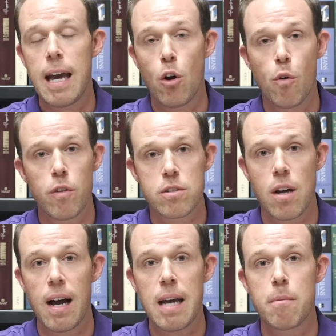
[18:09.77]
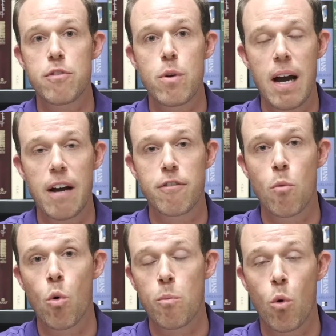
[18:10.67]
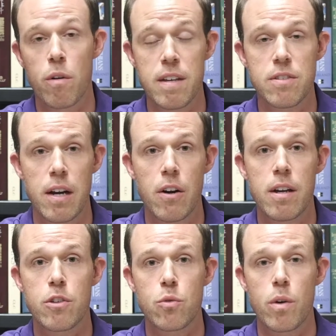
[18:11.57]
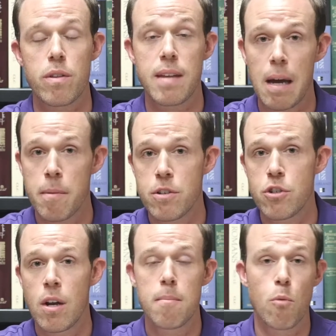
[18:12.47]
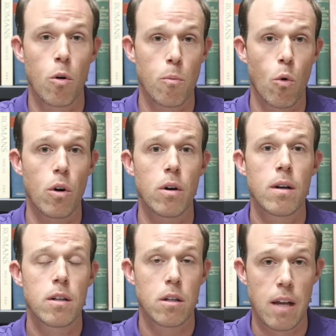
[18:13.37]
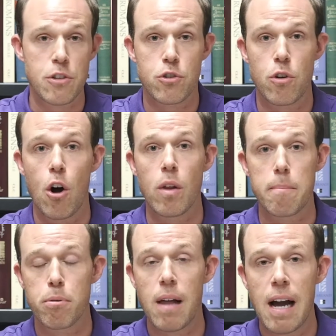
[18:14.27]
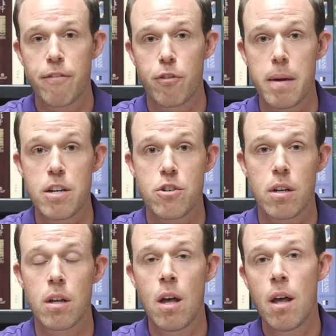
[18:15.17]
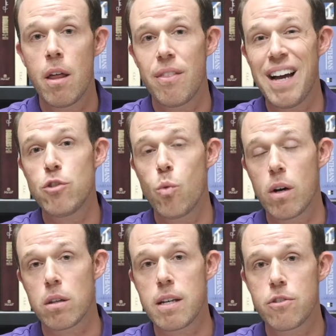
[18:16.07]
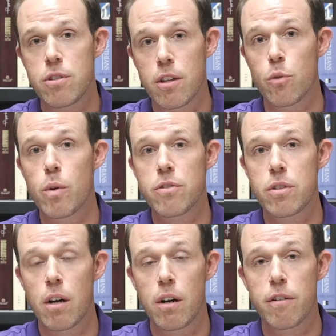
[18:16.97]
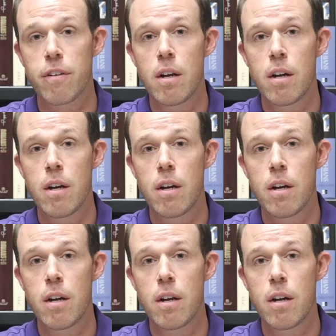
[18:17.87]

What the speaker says: And over time, if you have more and more of these areas with damage, more and more cholesterol and plaque formation, that's what leads to the risk of